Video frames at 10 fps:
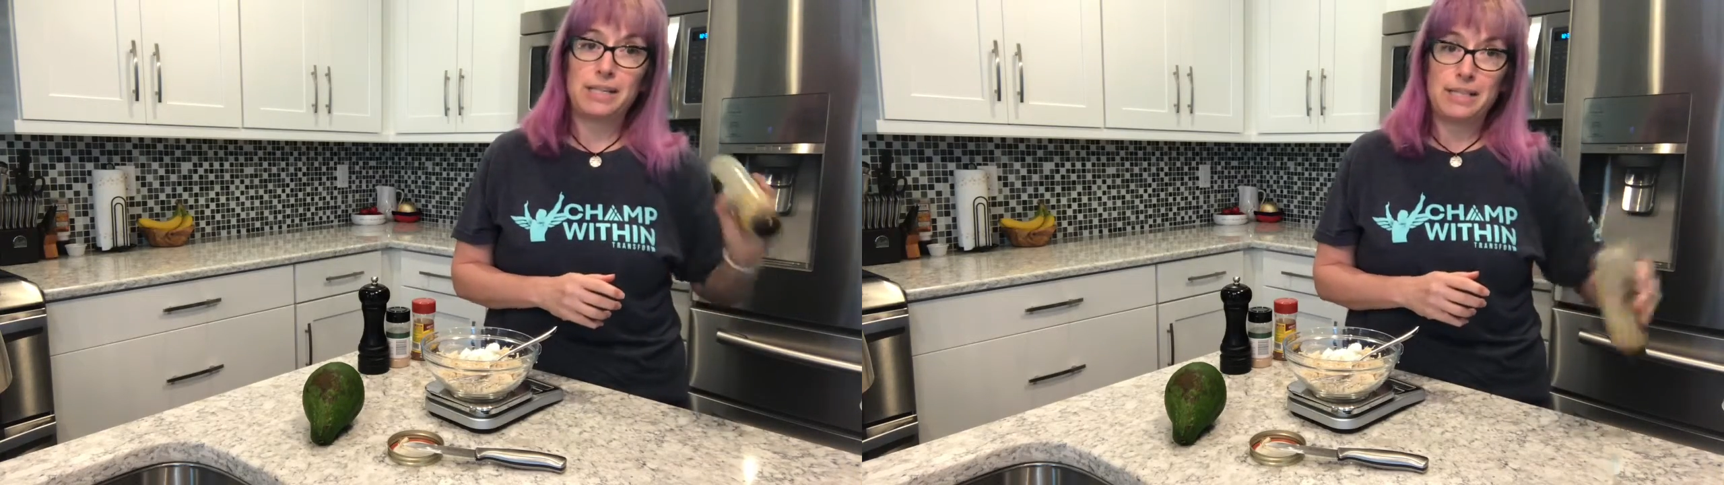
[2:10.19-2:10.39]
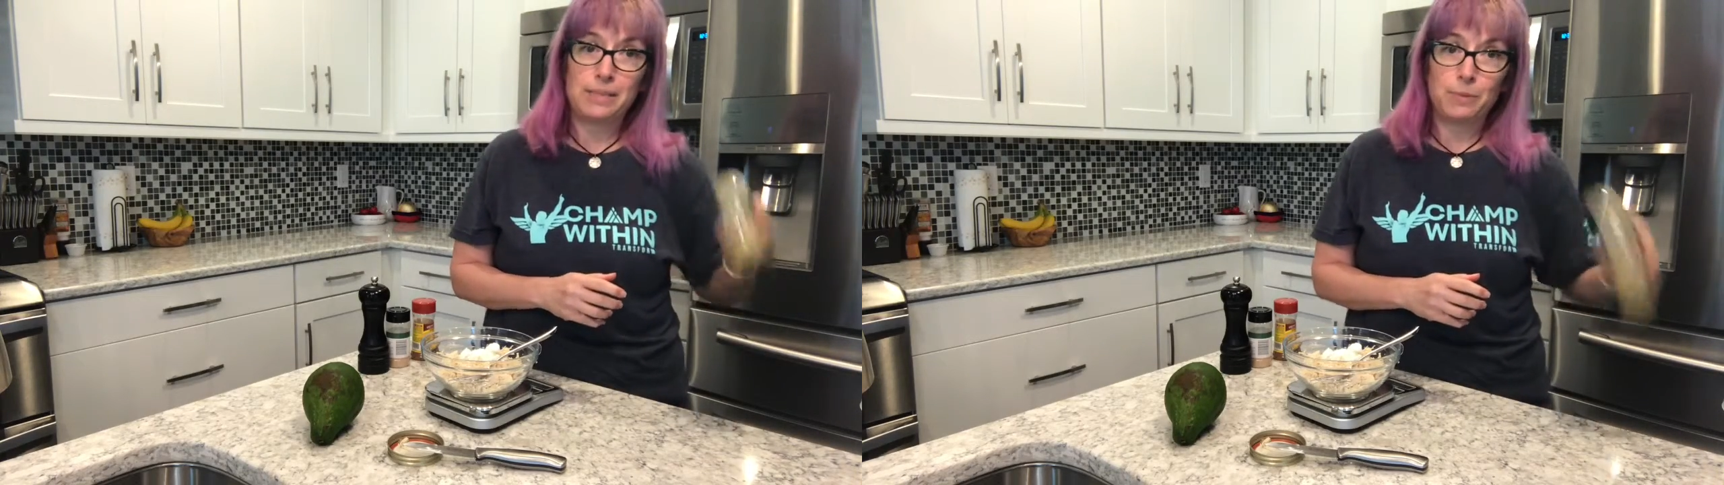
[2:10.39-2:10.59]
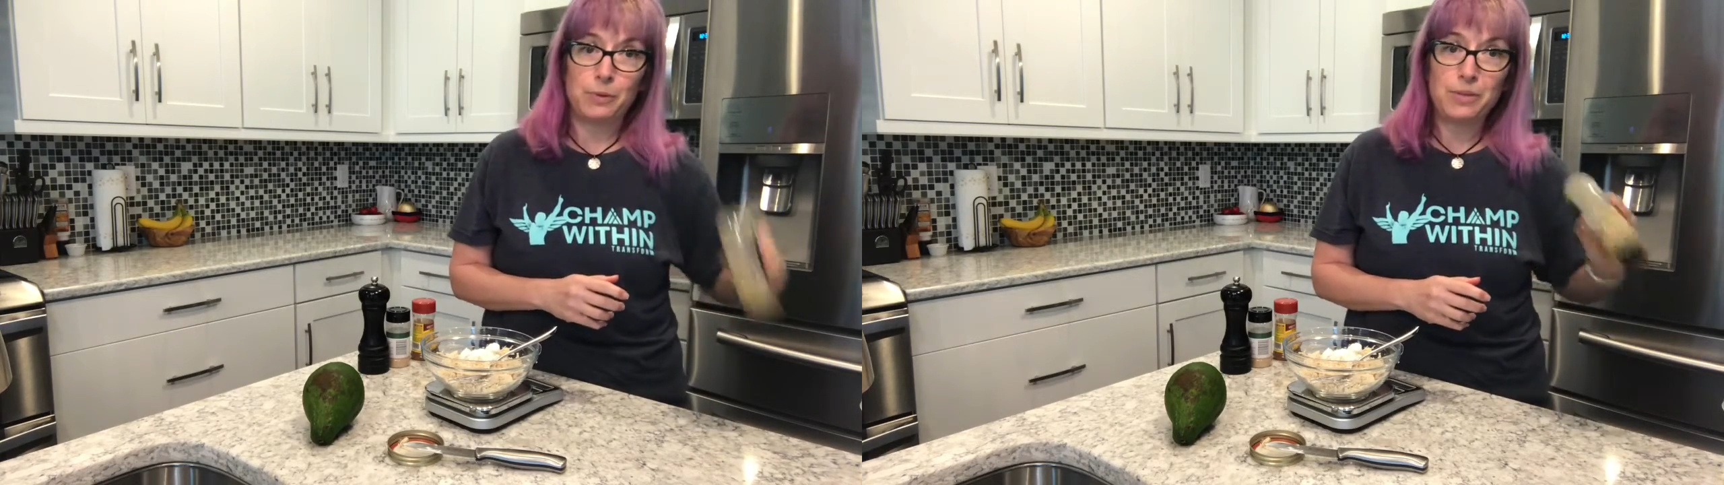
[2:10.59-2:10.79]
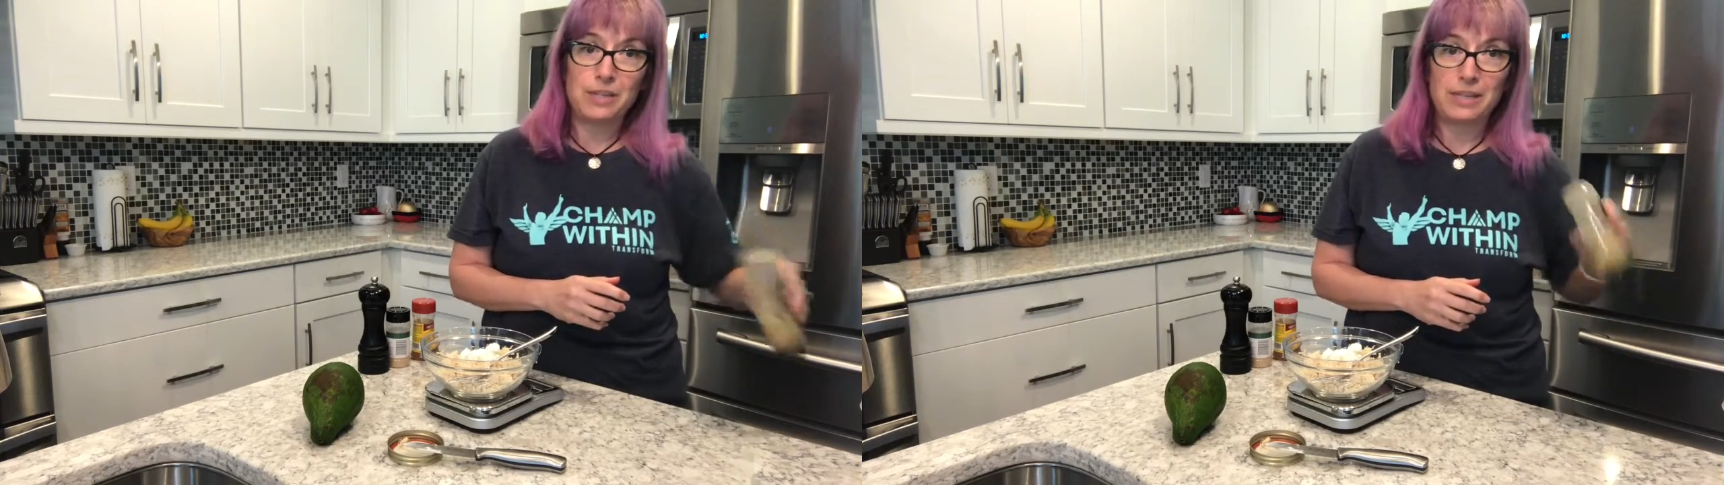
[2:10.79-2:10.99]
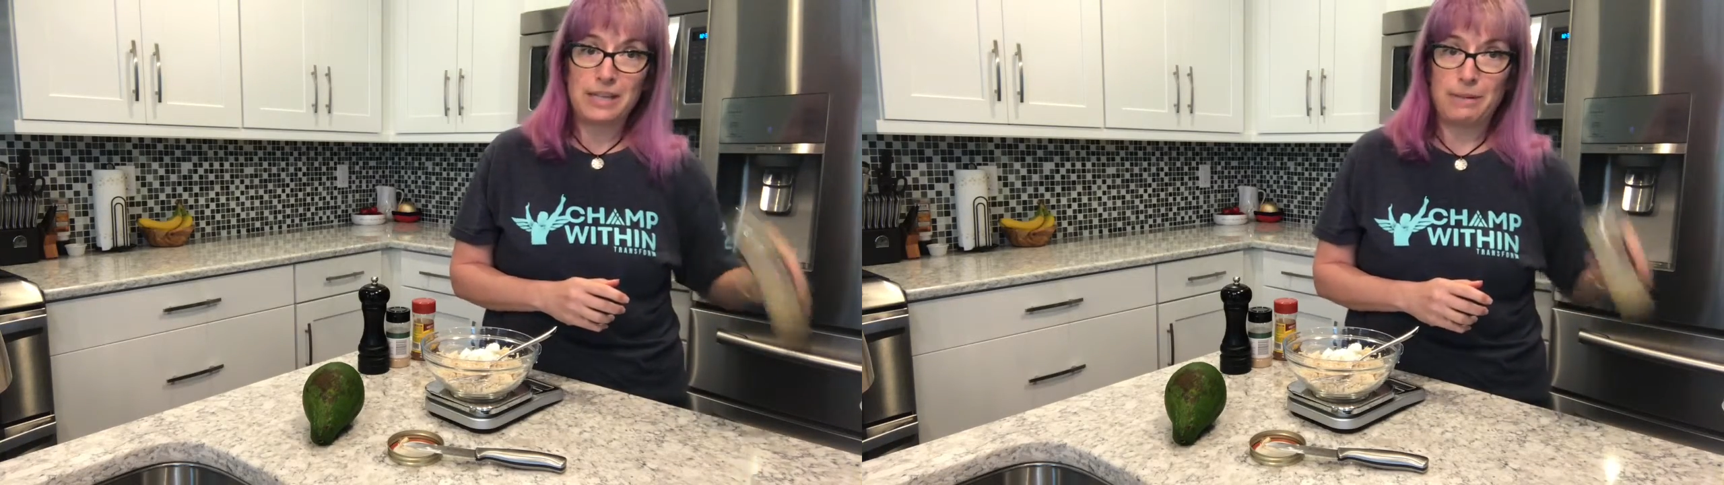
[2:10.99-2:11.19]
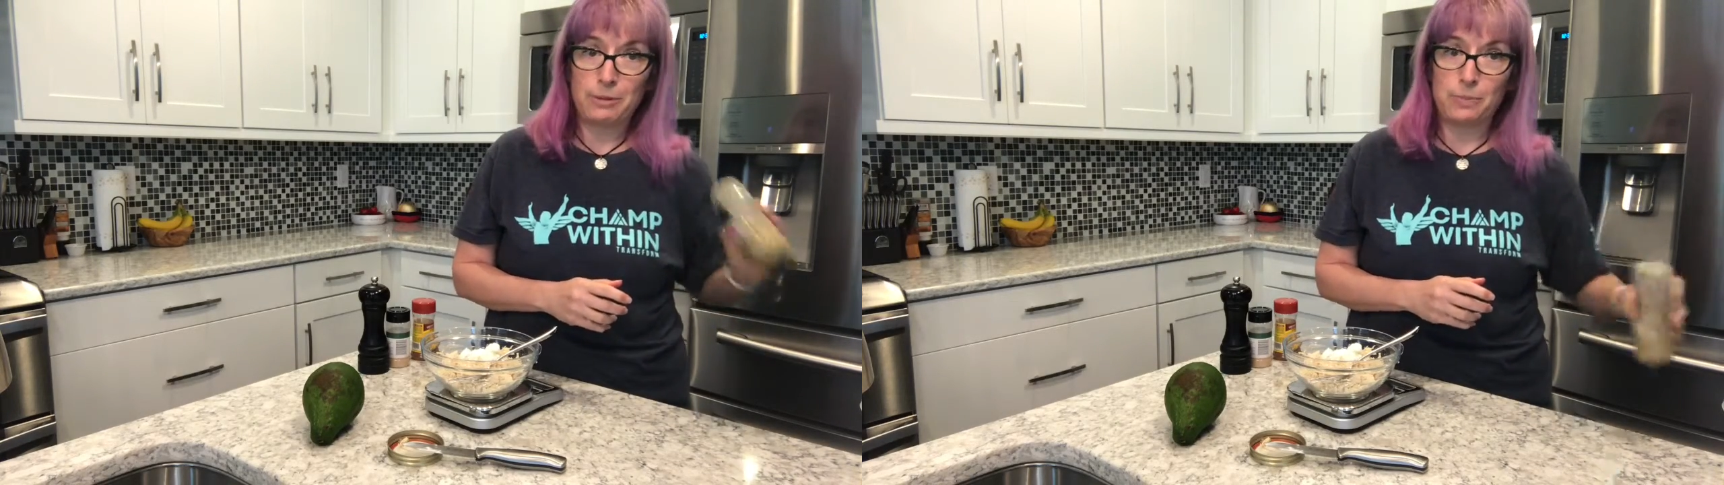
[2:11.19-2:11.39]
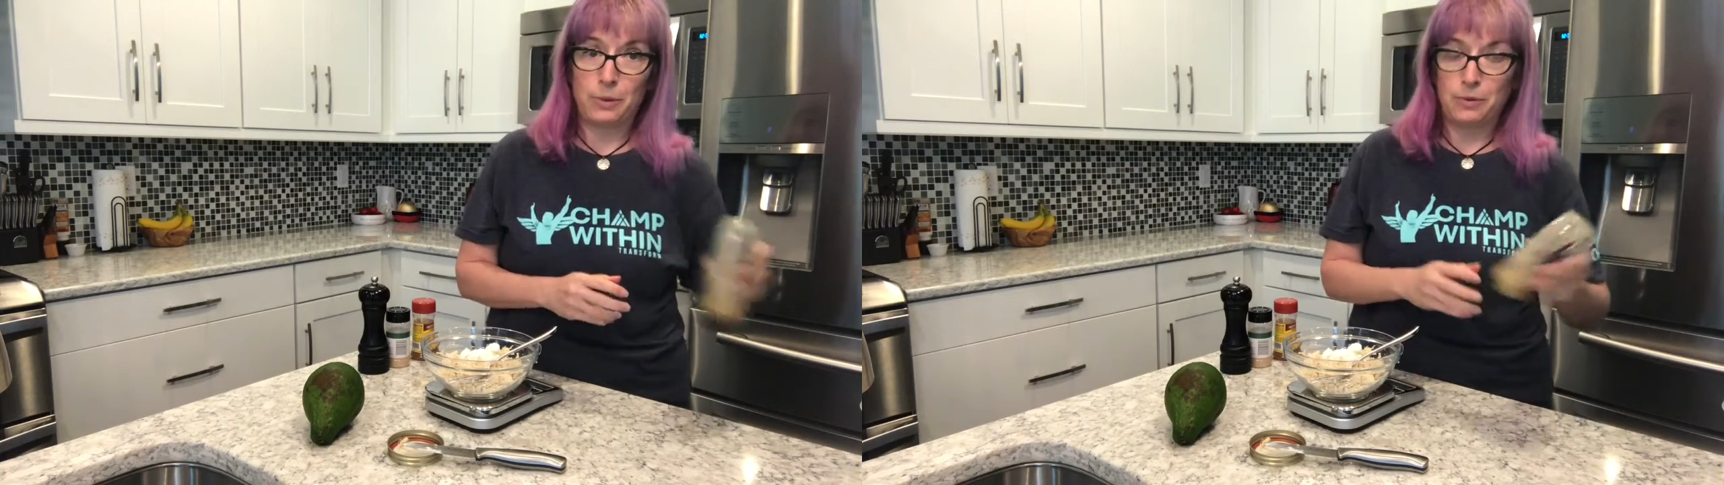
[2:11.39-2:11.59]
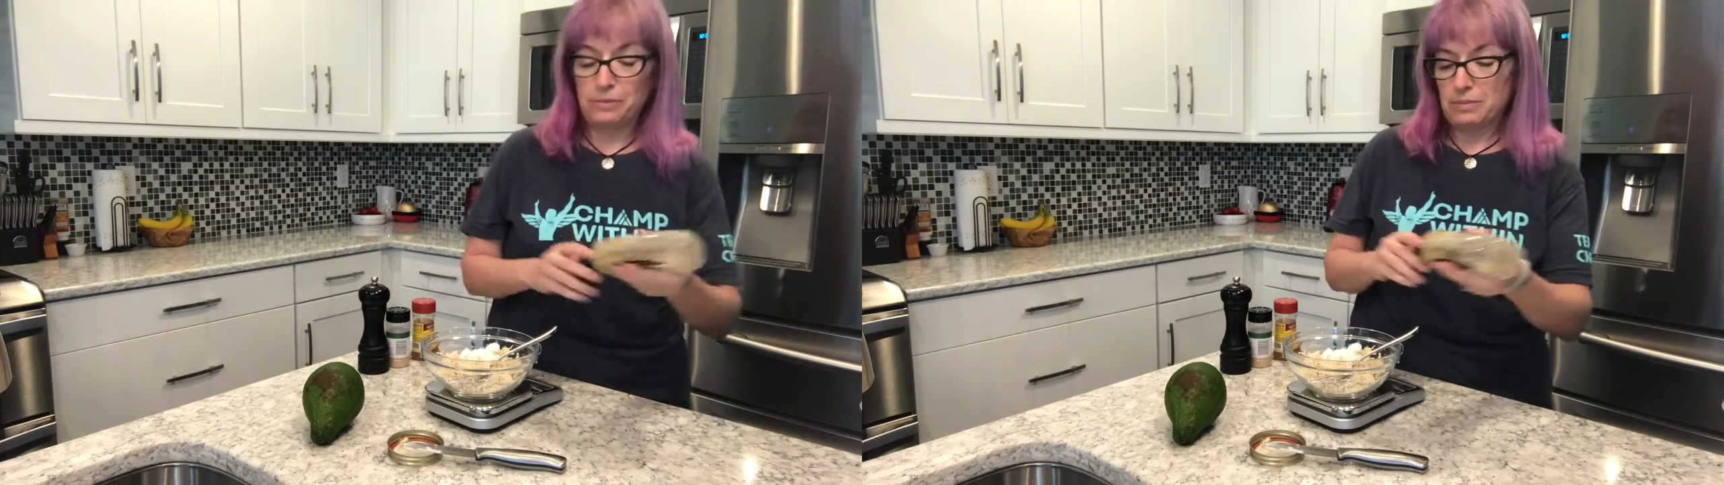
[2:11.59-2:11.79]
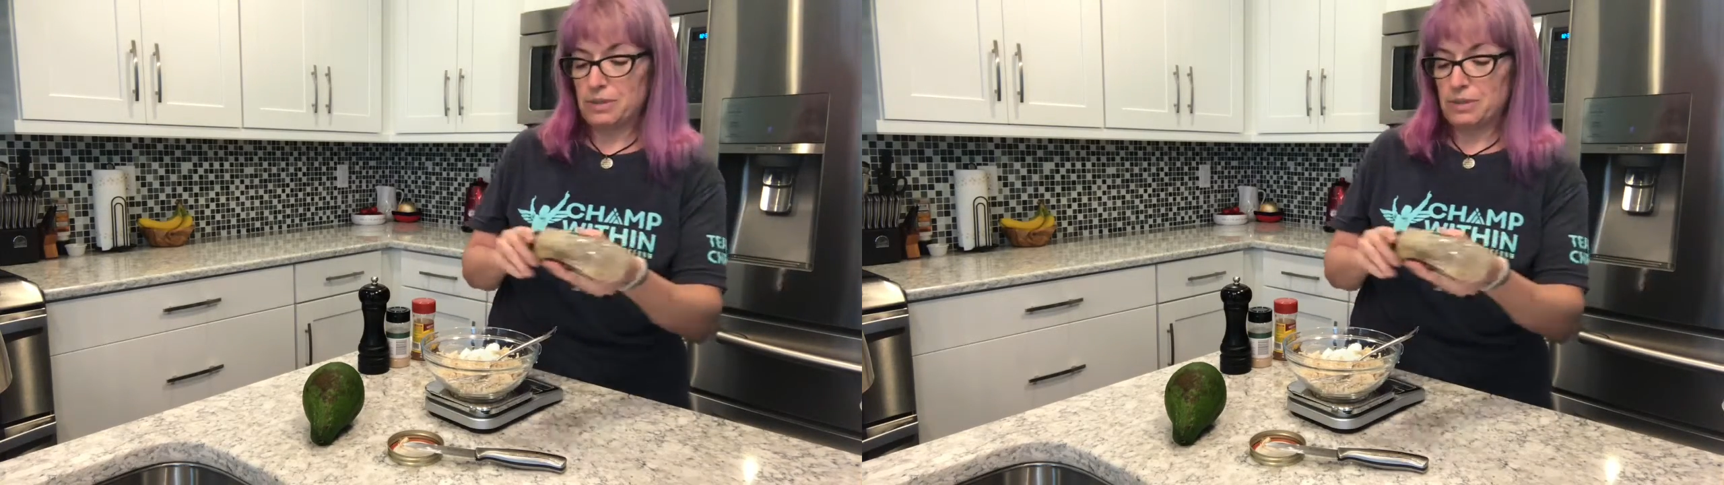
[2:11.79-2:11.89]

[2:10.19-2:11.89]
teaspoons in a tablespoon,